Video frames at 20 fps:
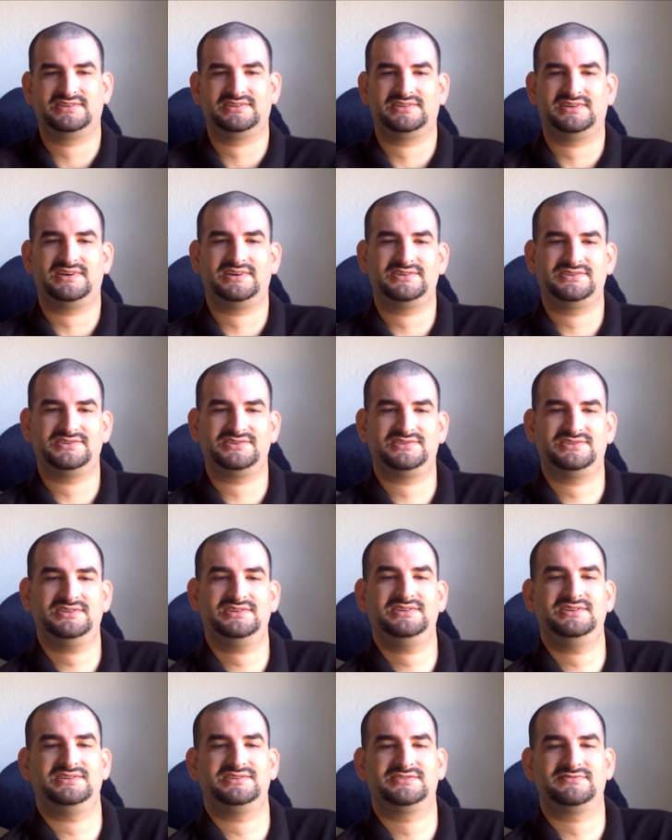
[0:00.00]
the largest
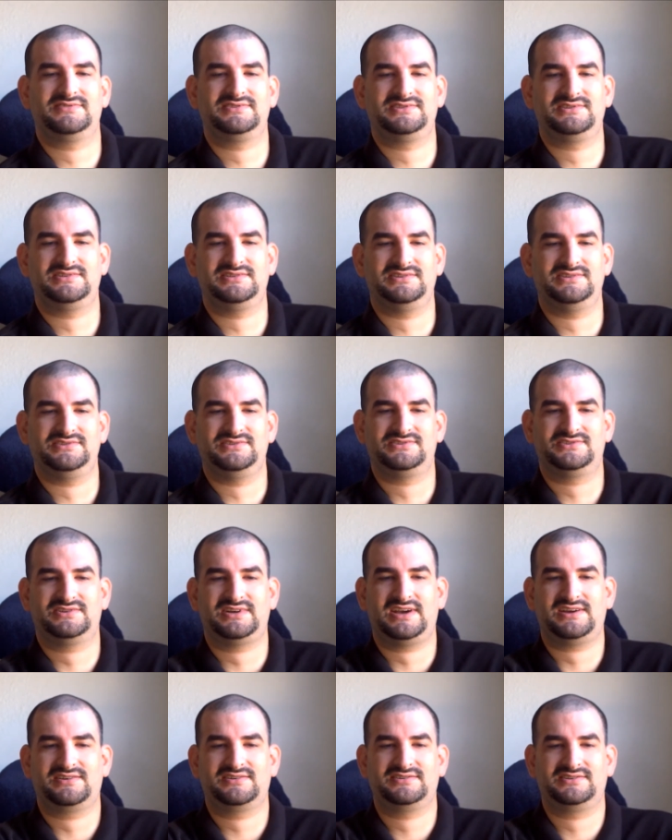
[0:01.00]
city in Switzerland, used
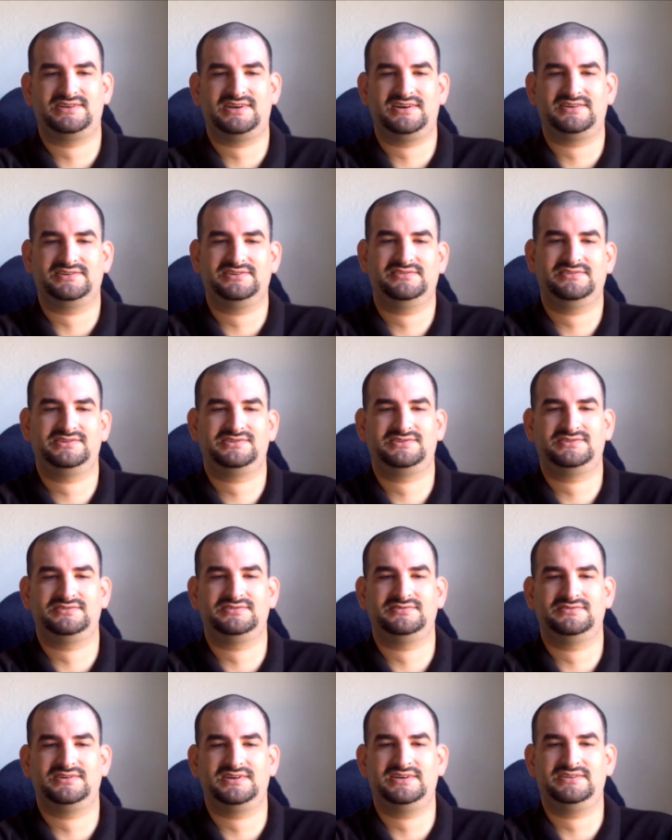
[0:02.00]
tracker dog units
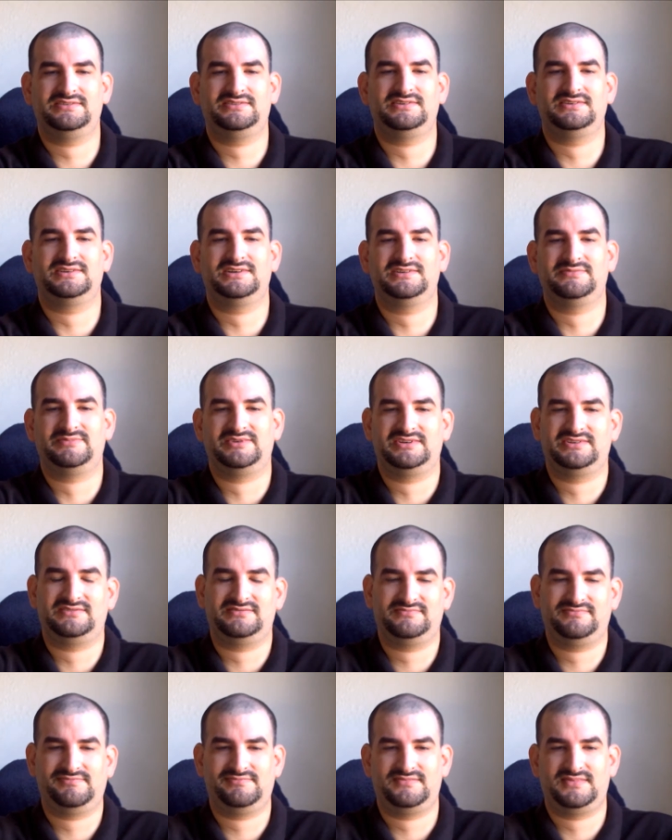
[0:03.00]
to hunt the gunman.